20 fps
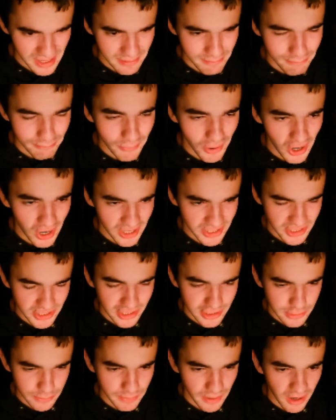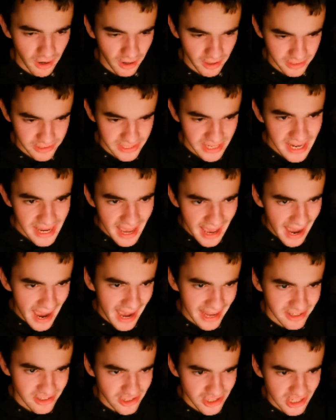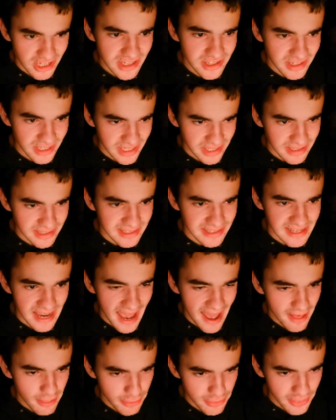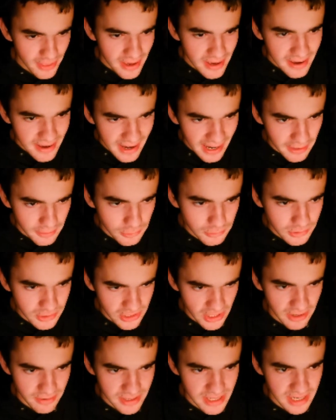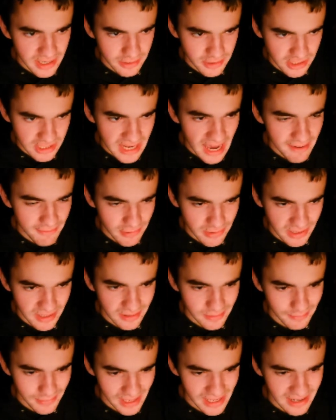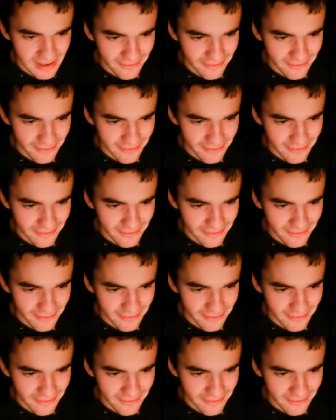master sparked Angie to death, and also, you know, just everything completely